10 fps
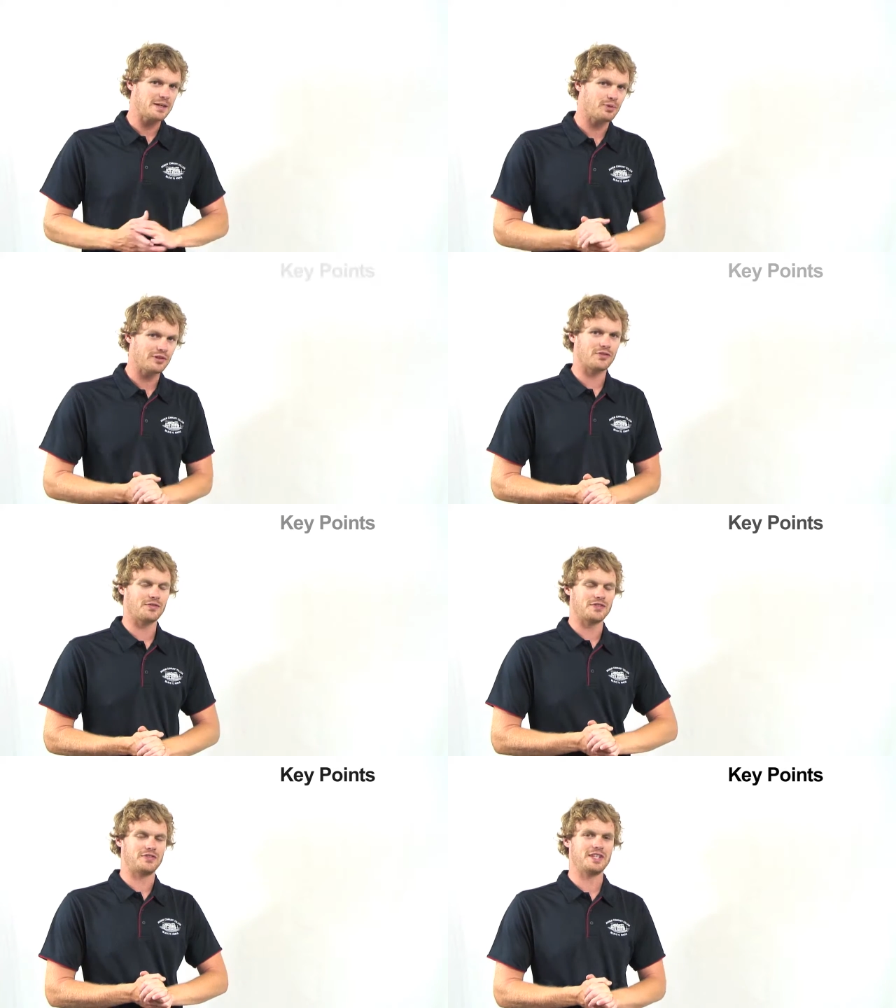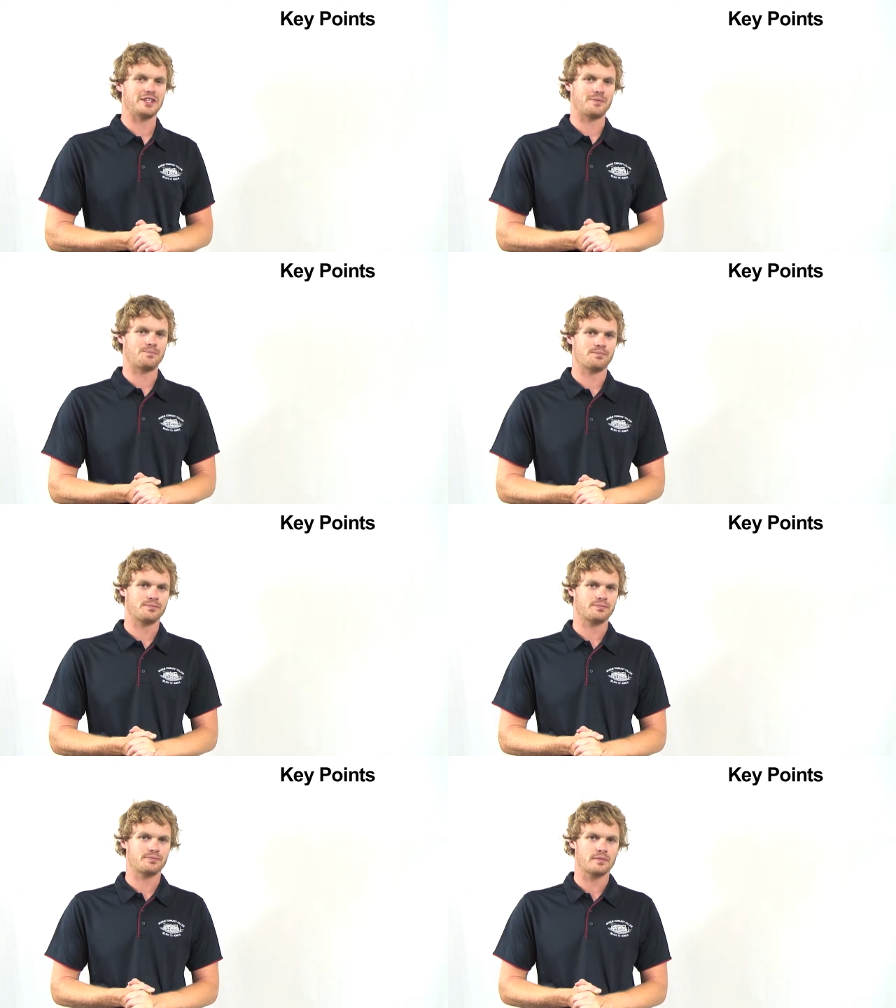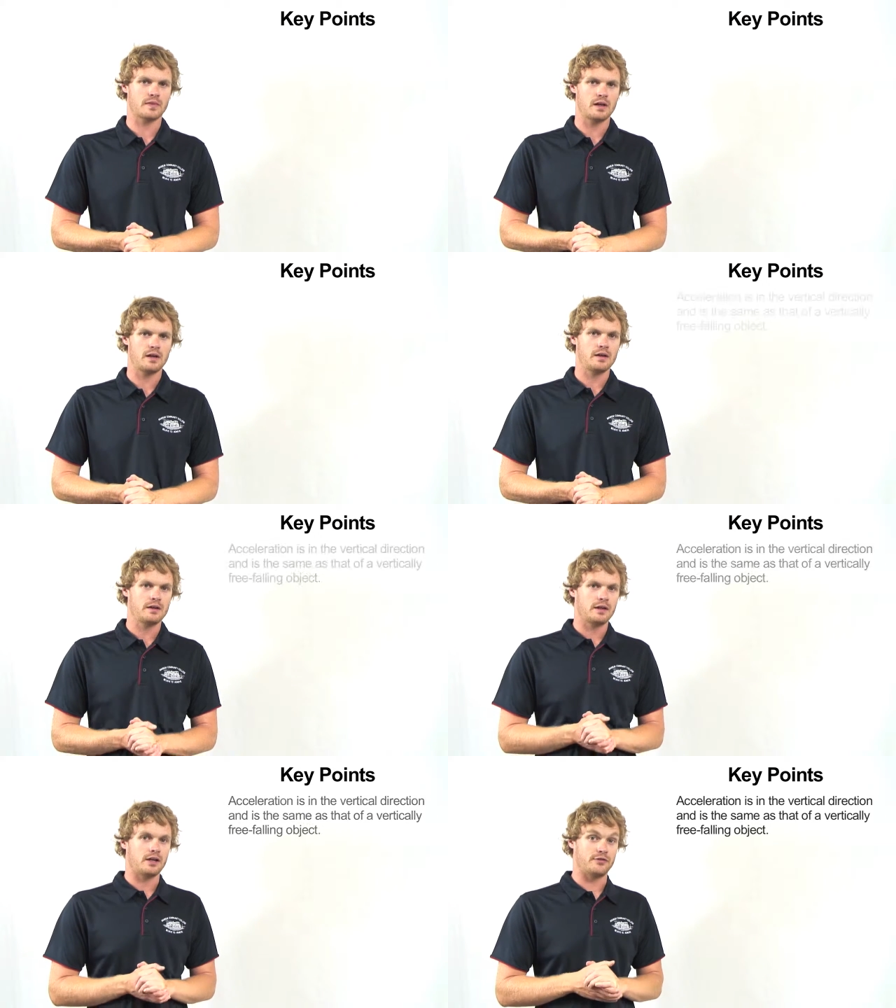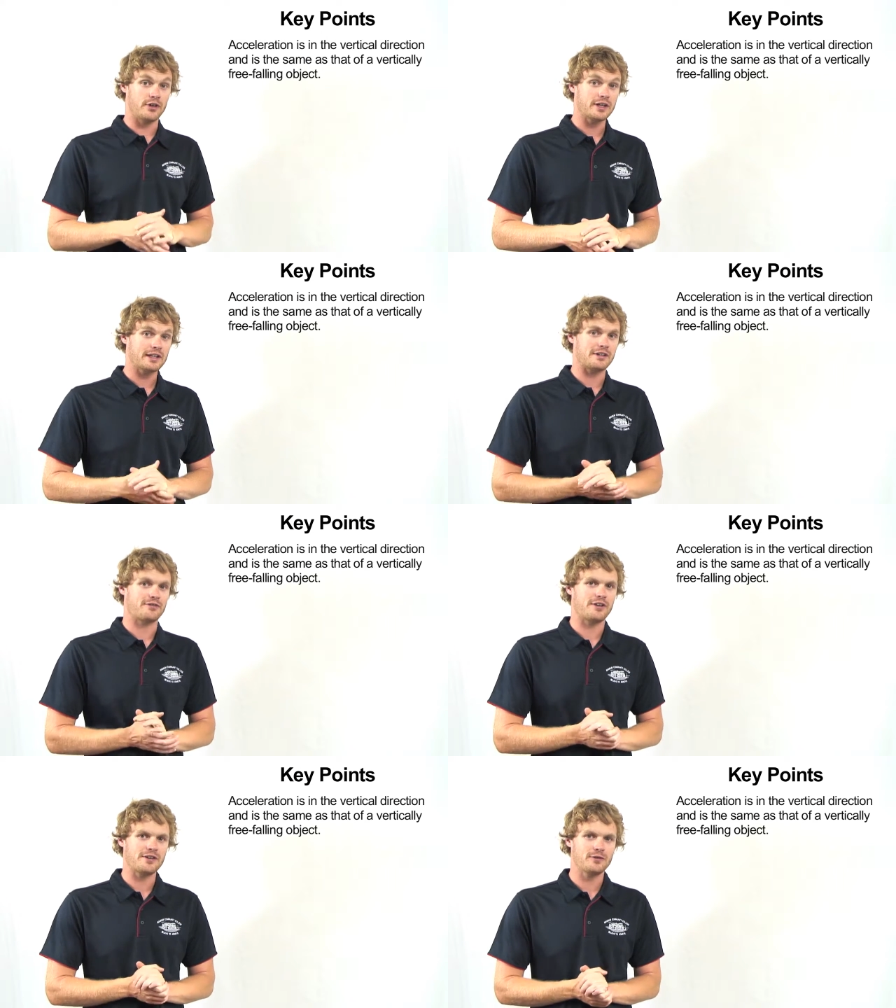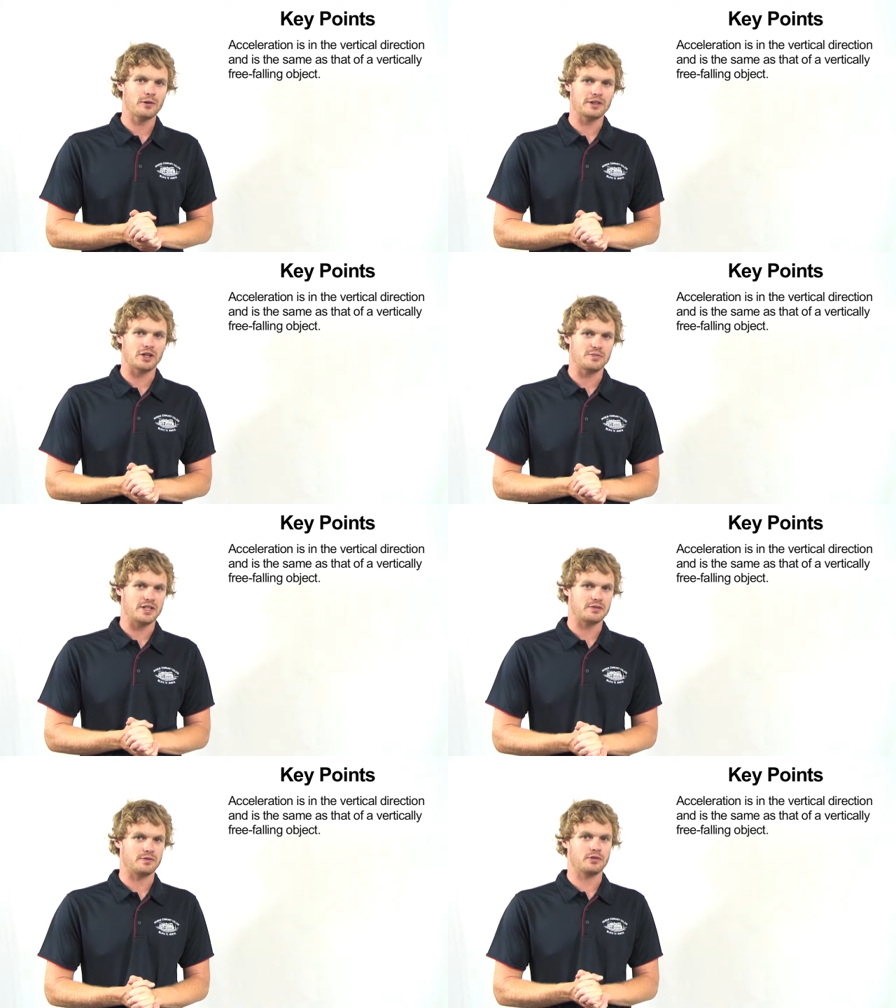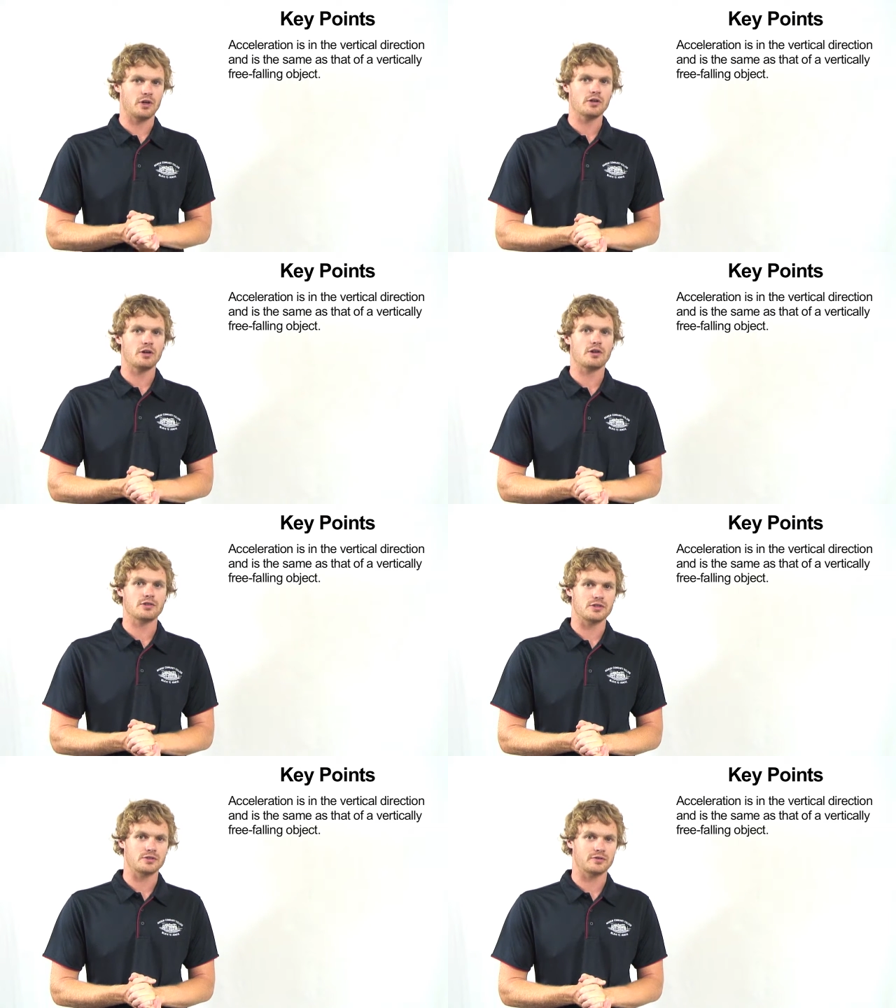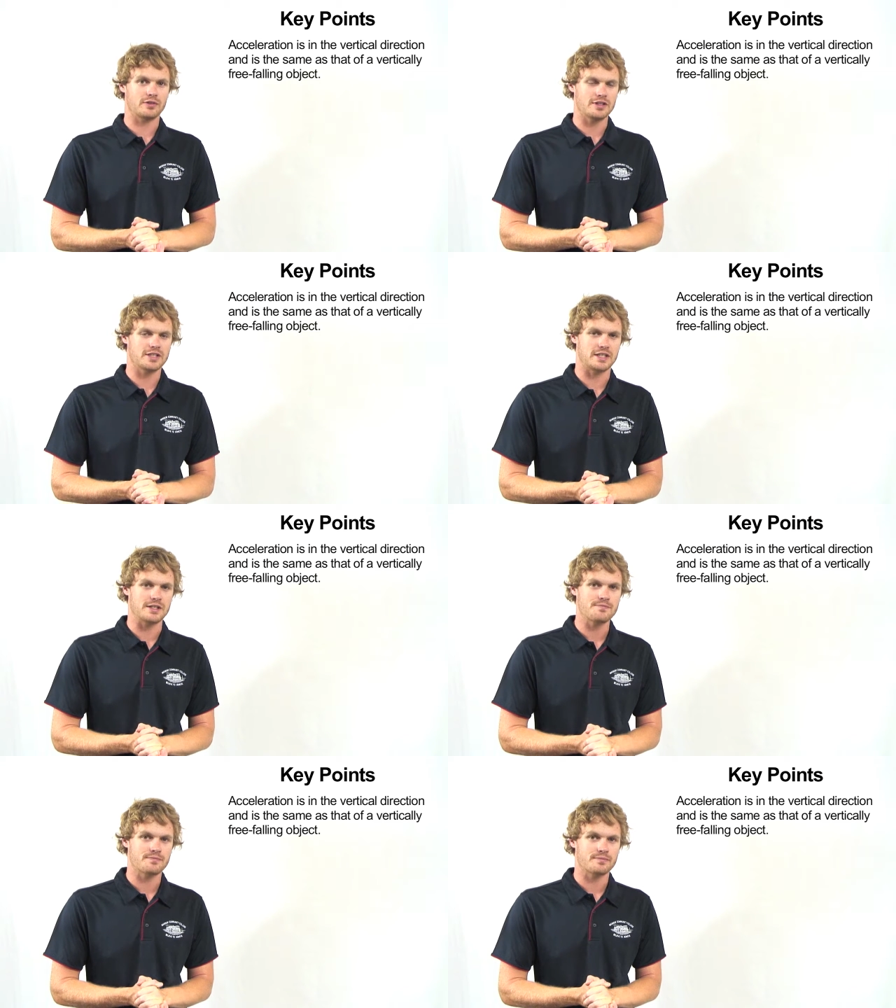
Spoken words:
points from this video: a vertically free-falling object with no horizontal velocity